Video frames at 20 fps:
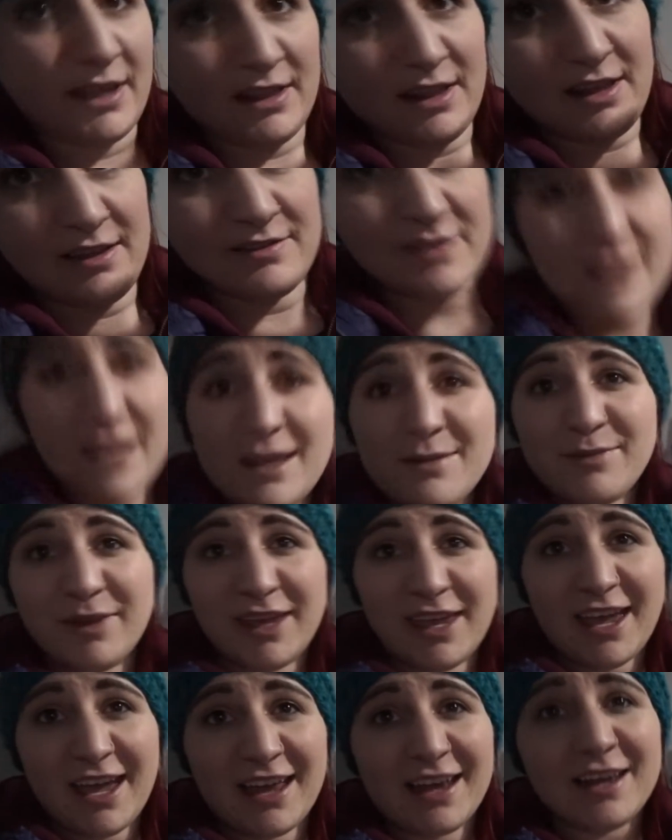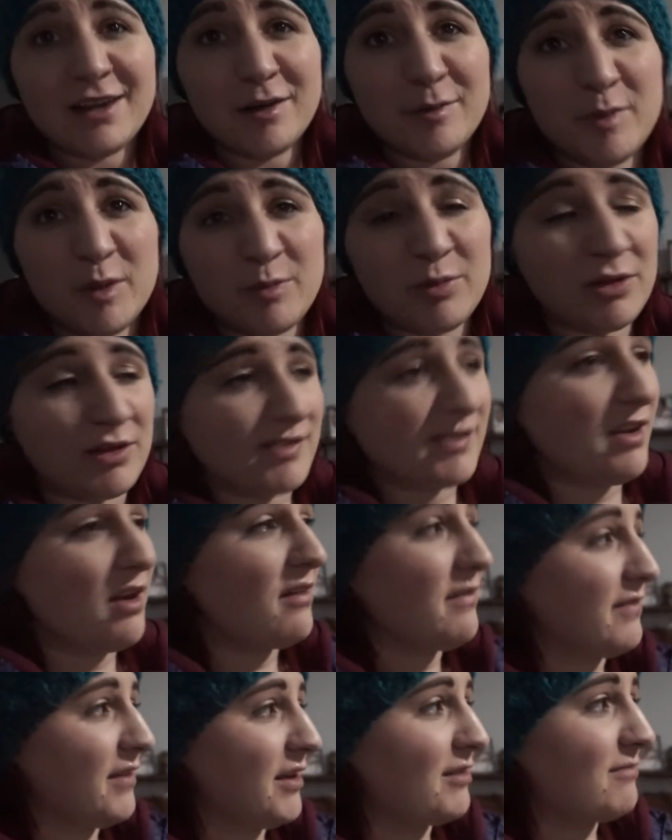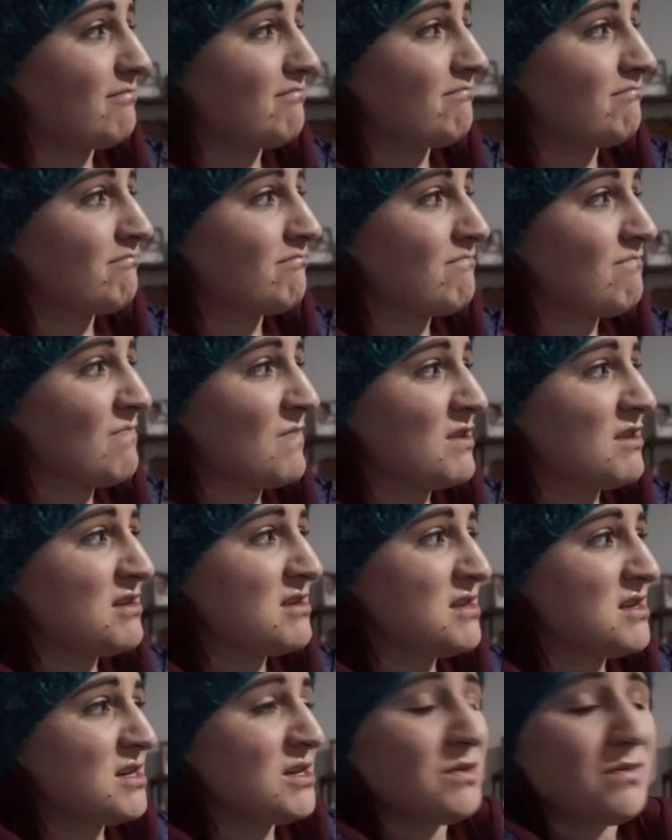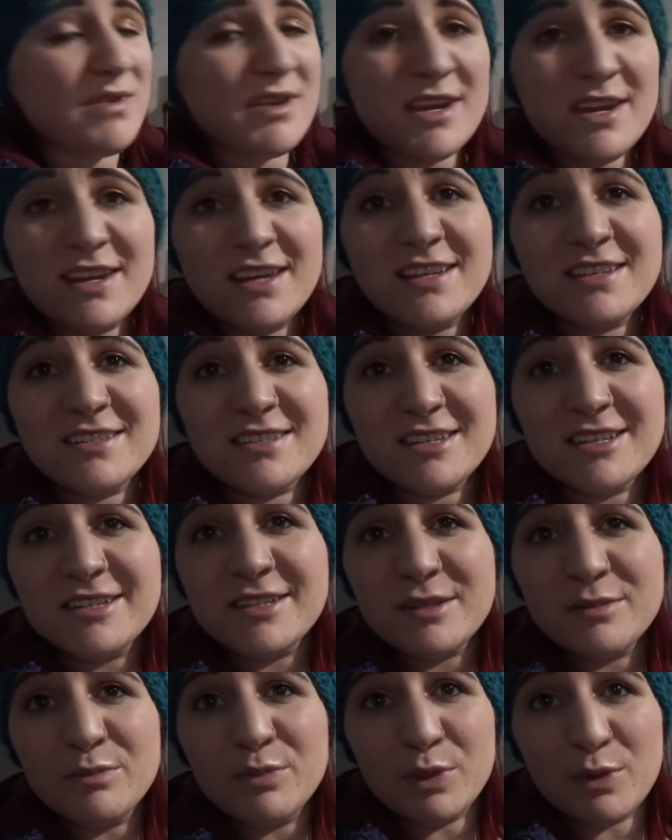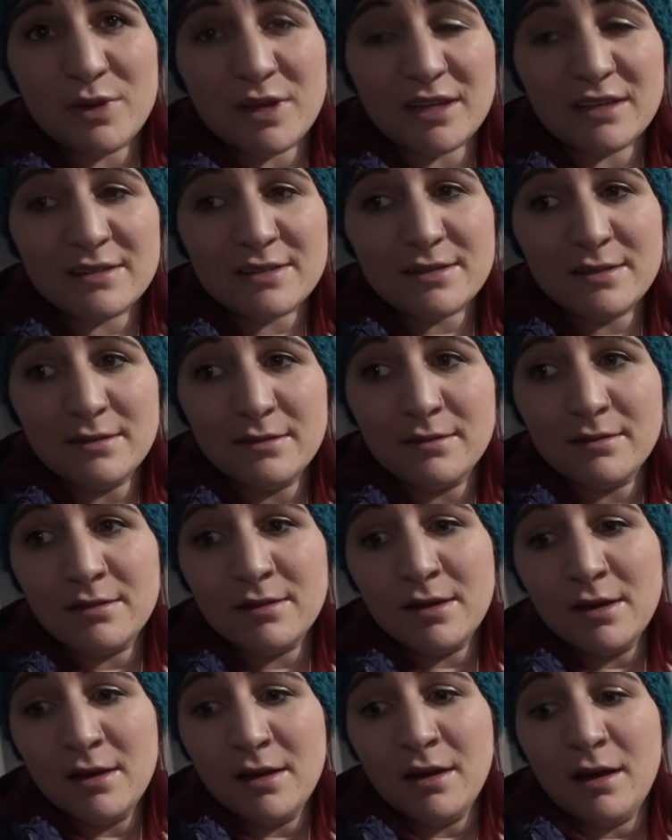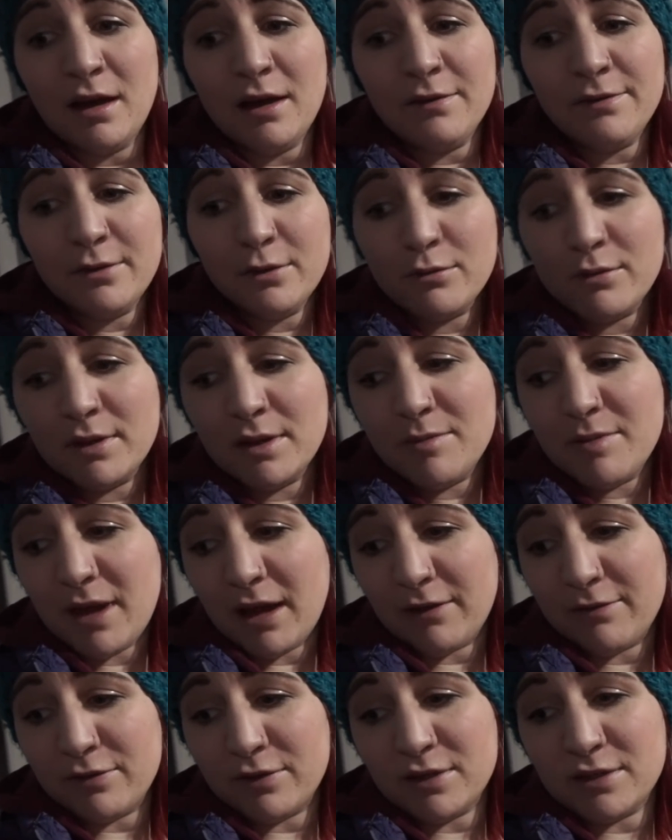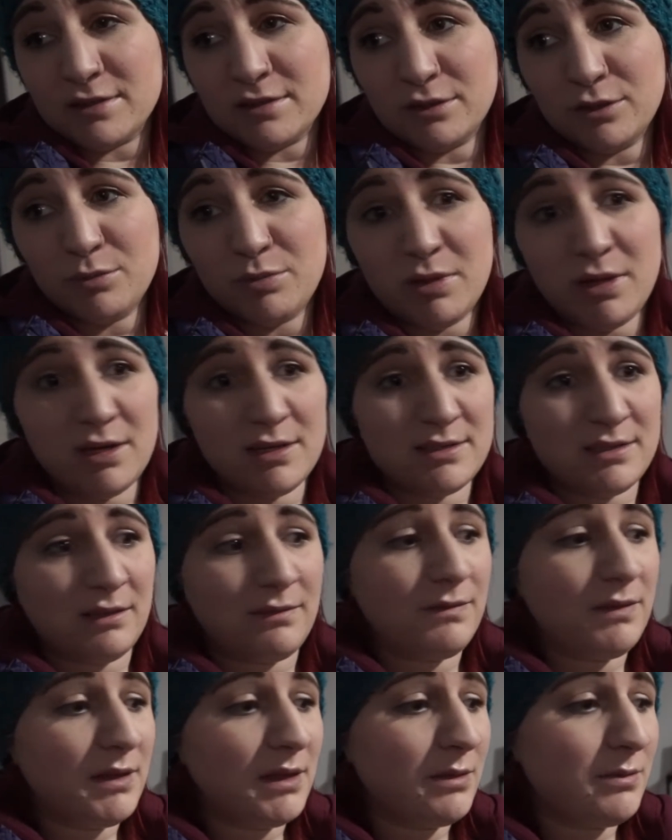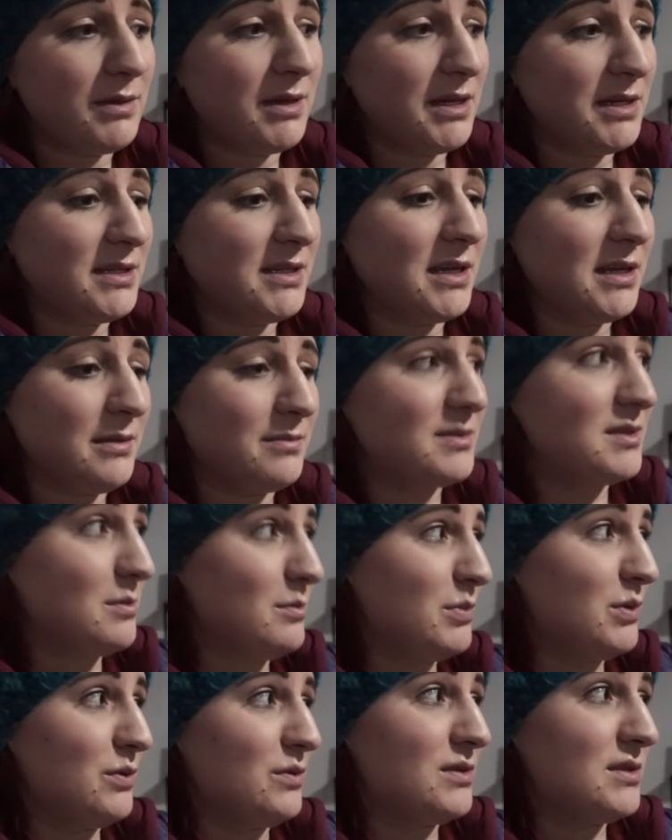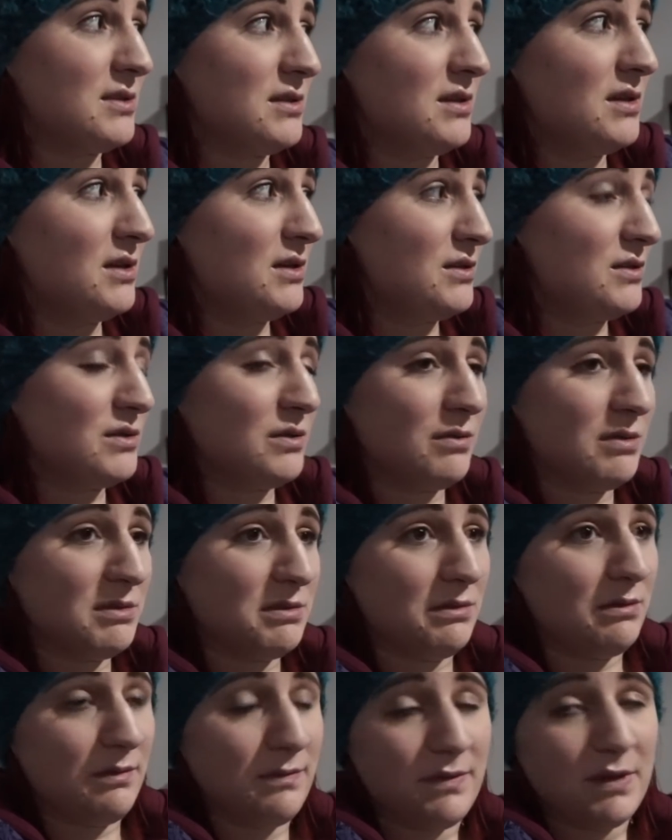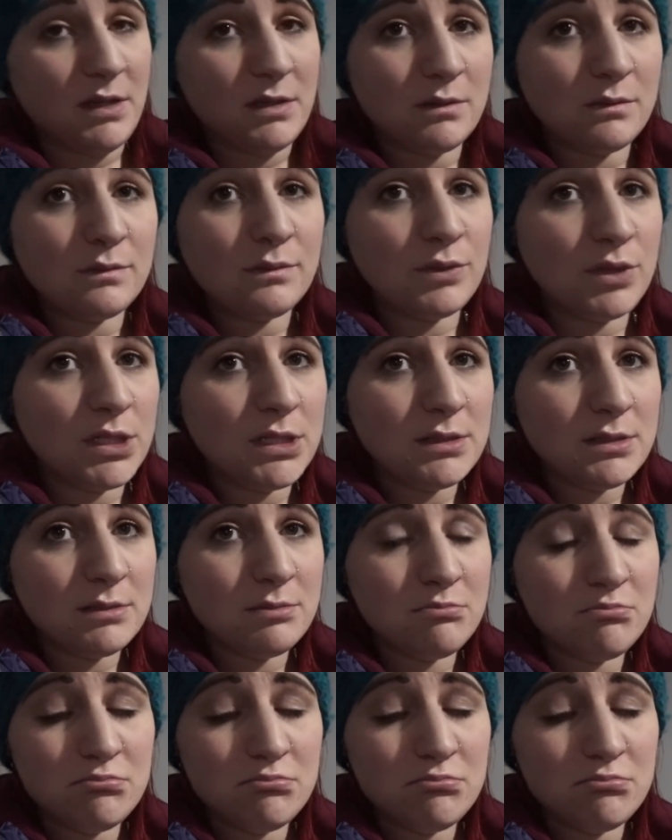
gloves, and my hat, and I'm gonna put a scarf on. We need to get Zeke some booties. I feel really bad for his little paws. I feel like we need to get him some boots so his little feet don't freeze.